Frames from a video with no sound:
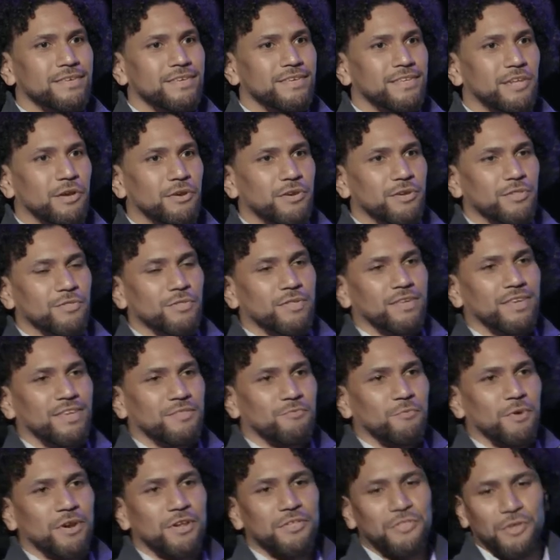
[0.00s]
You know, he's
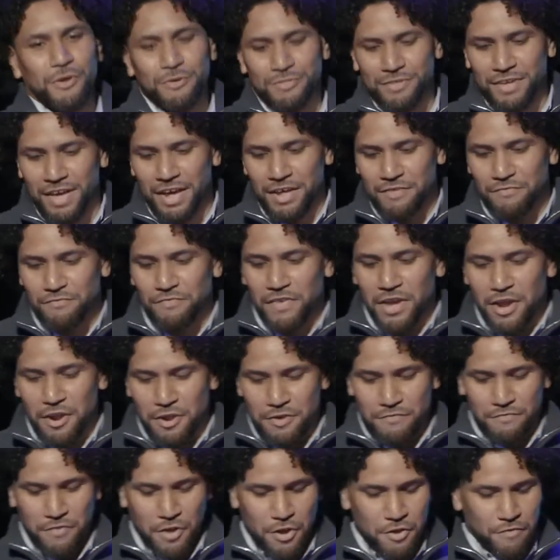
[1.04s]
one of those guys,
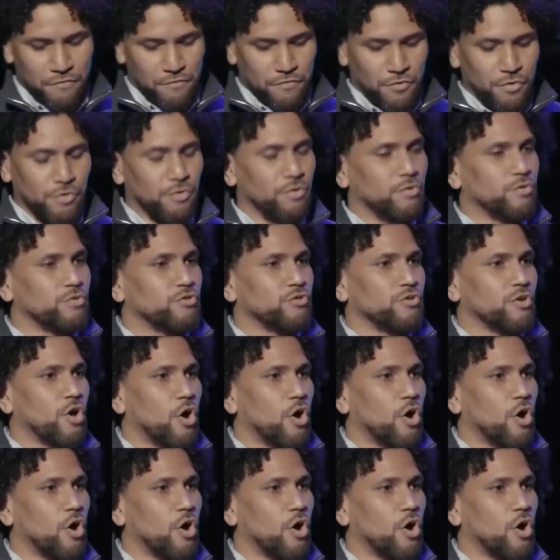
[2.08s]
very, very frugal.